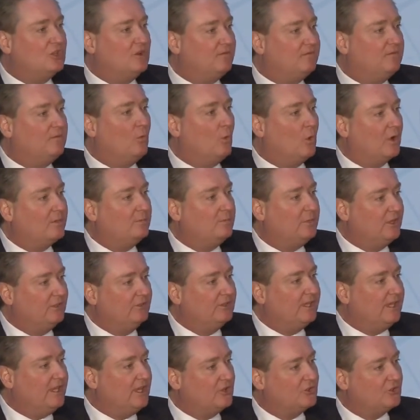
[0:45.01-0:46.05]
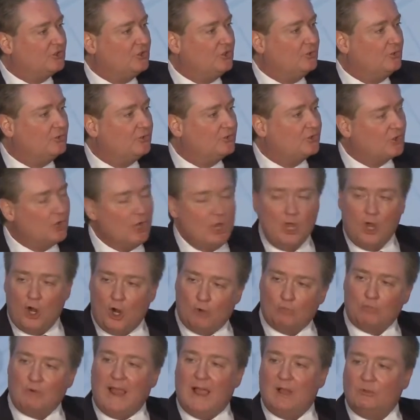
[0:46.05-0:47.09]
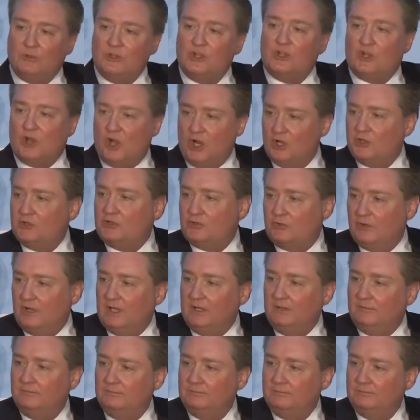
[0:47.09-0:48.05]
affordability issues around the country.